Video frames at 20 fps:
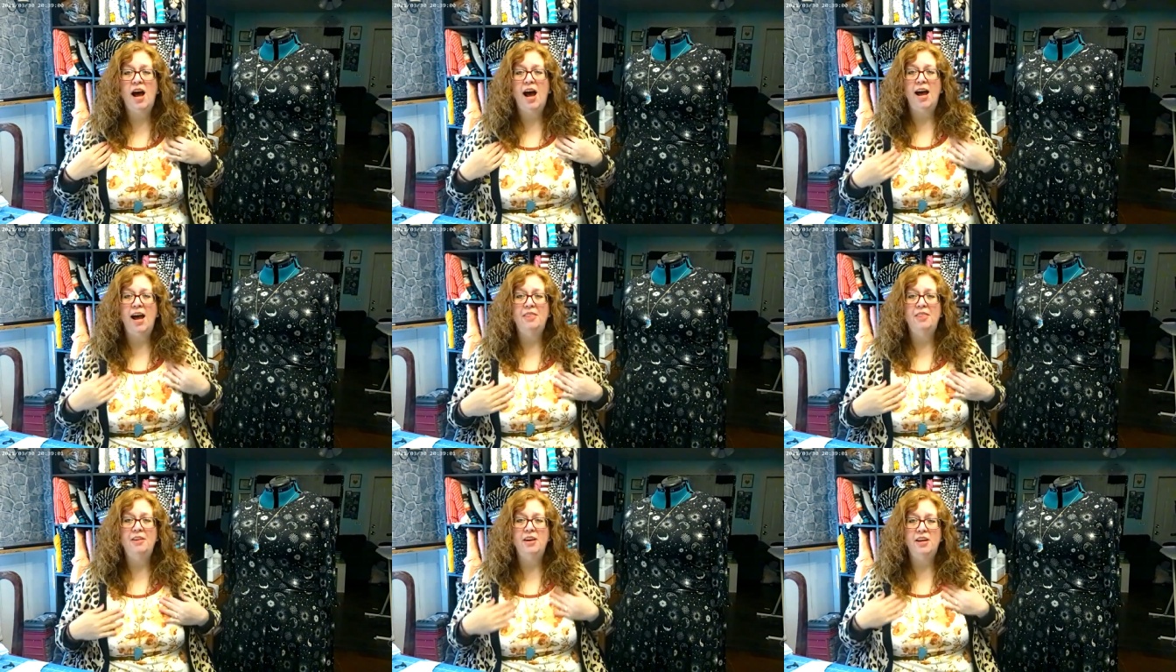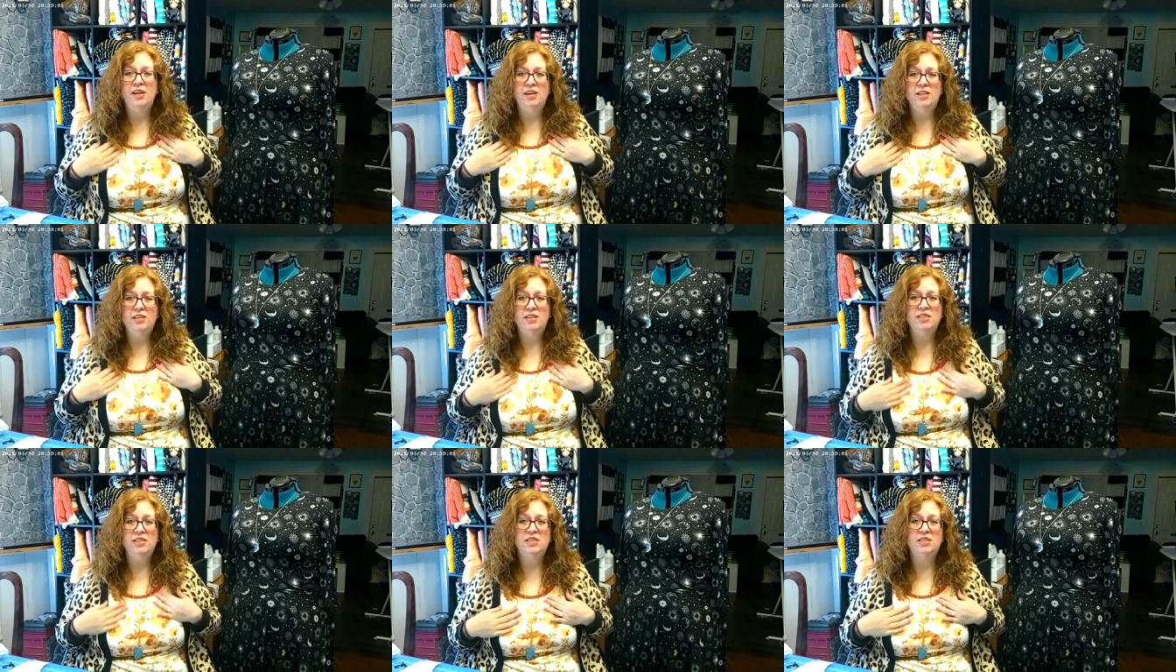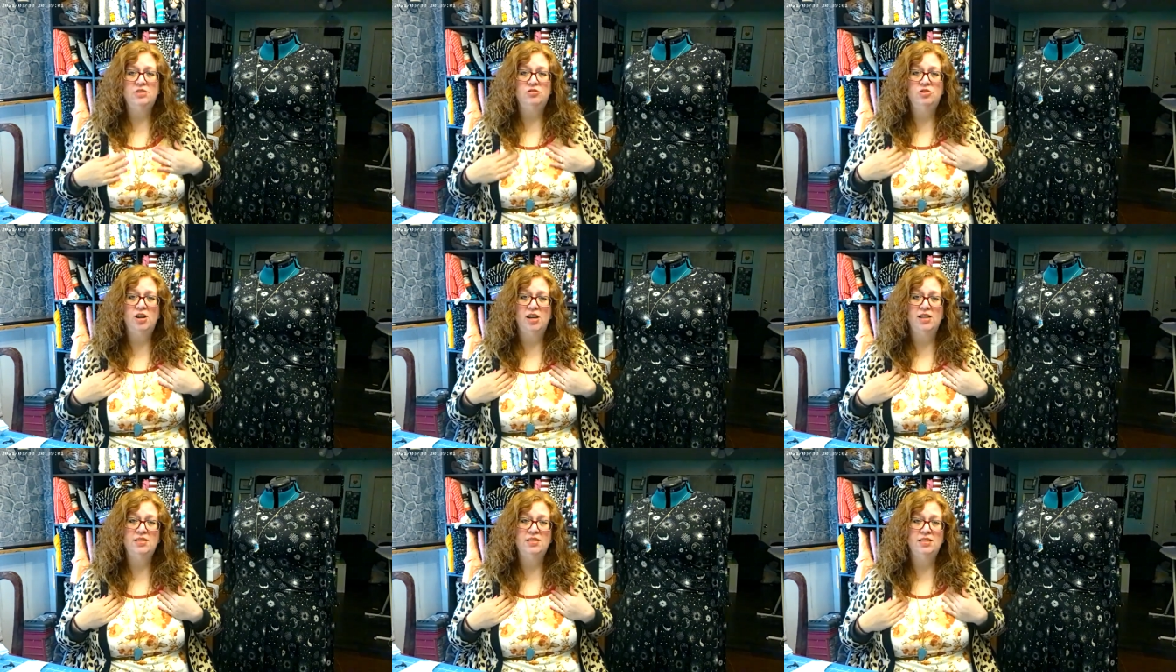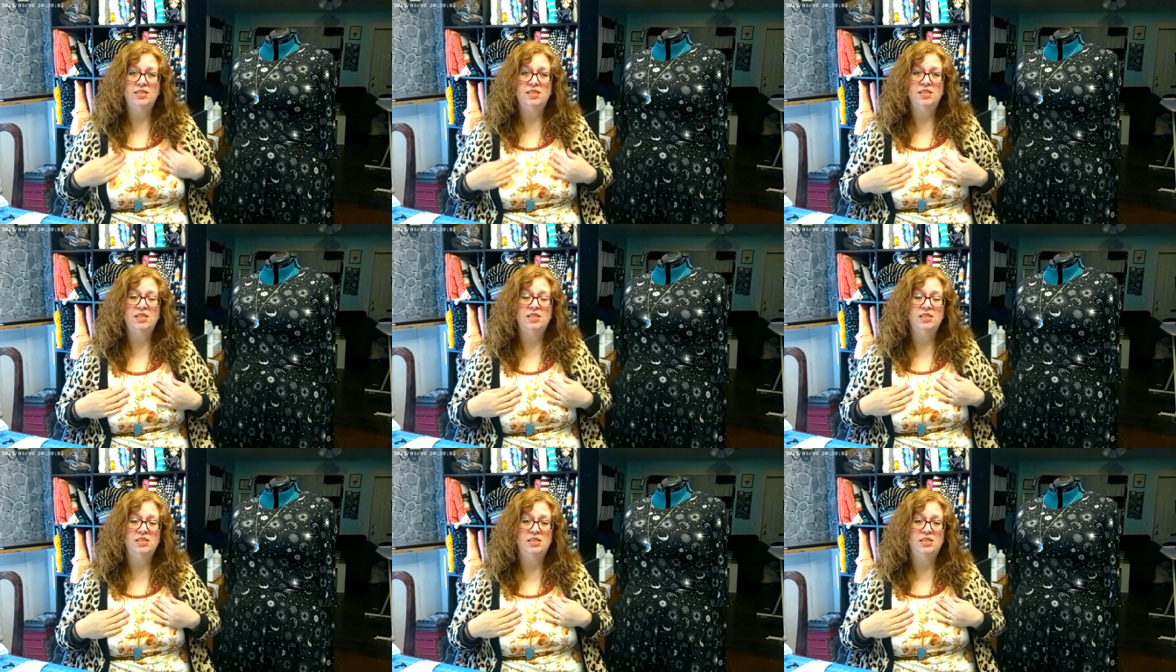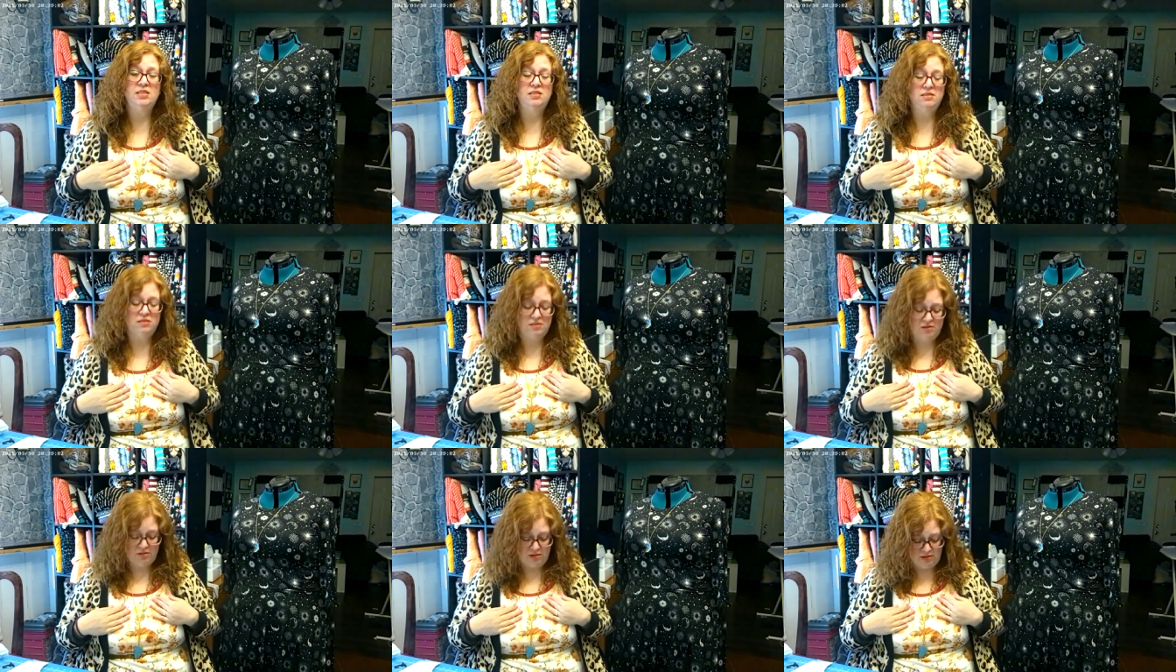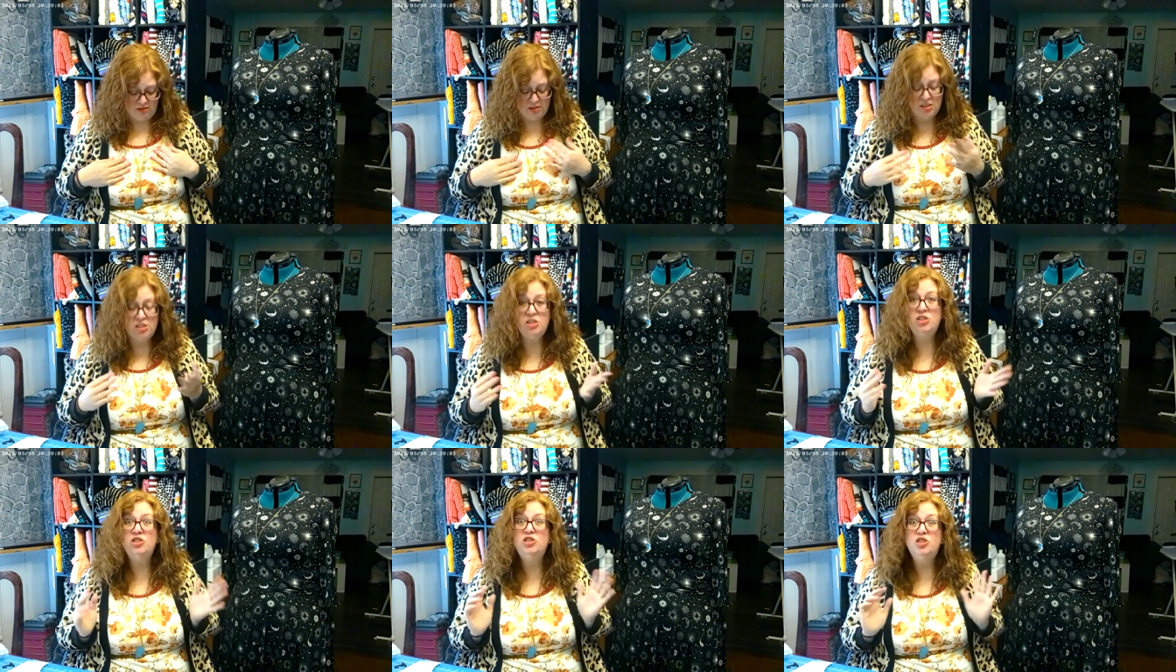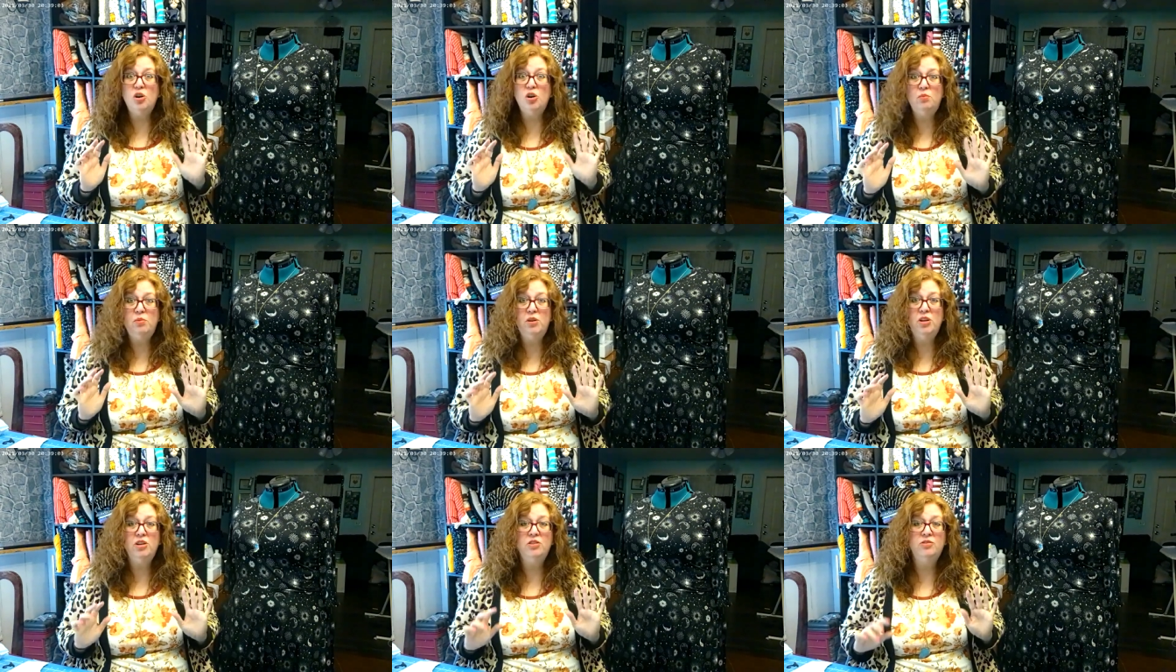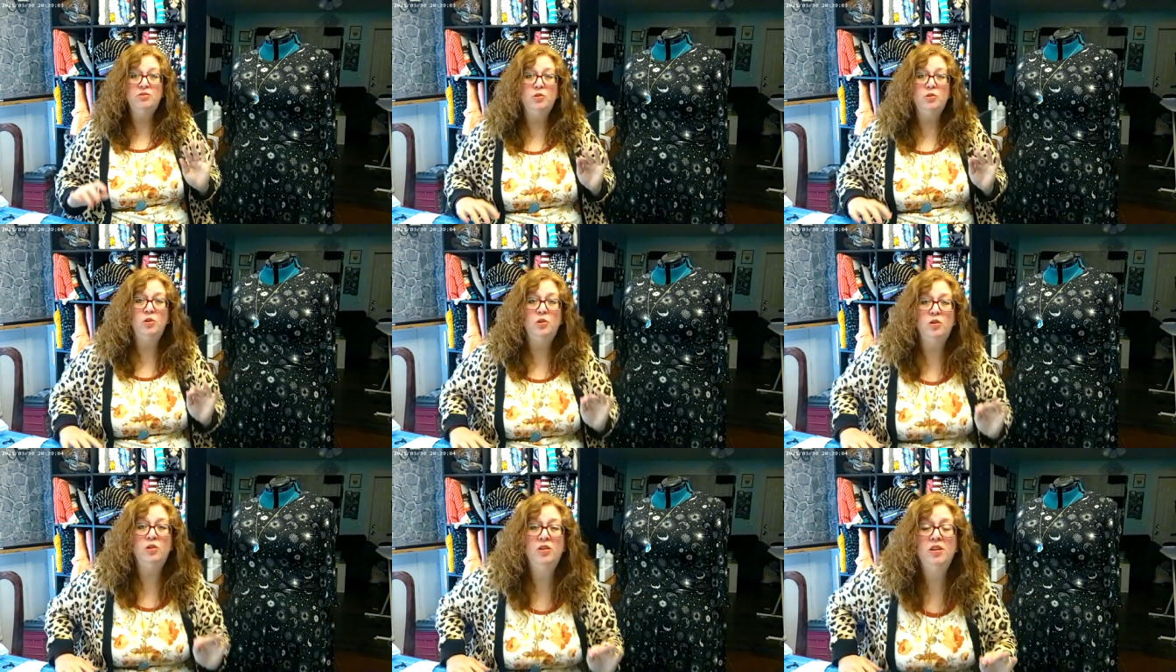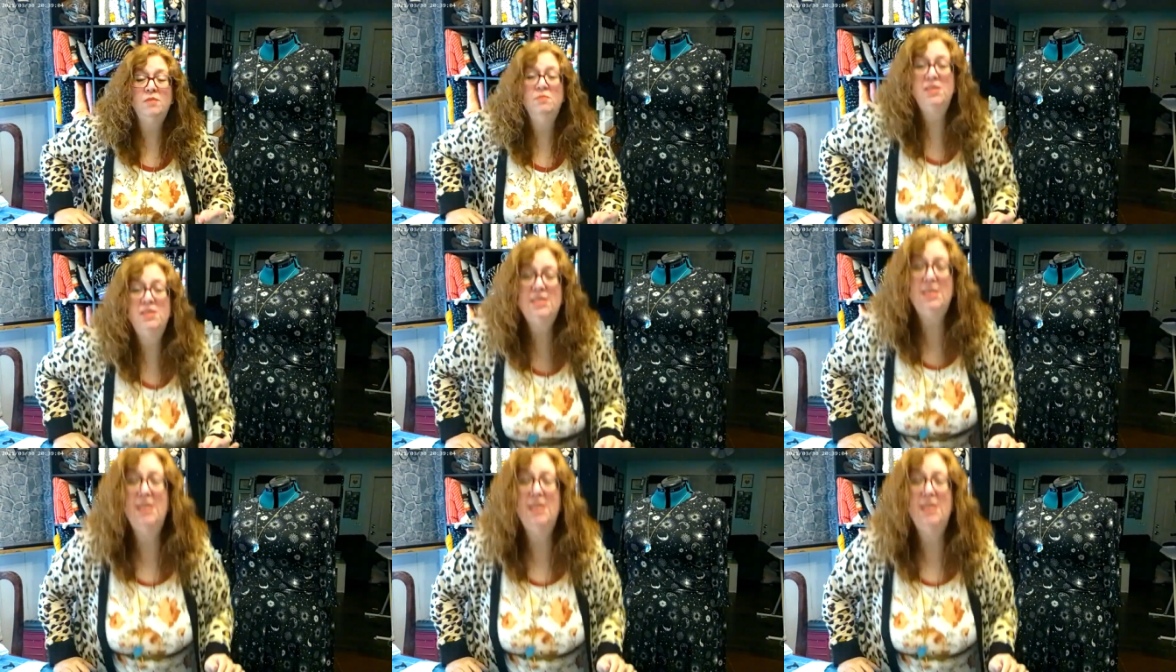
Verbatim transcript: I think this dress is so beautiful. Let me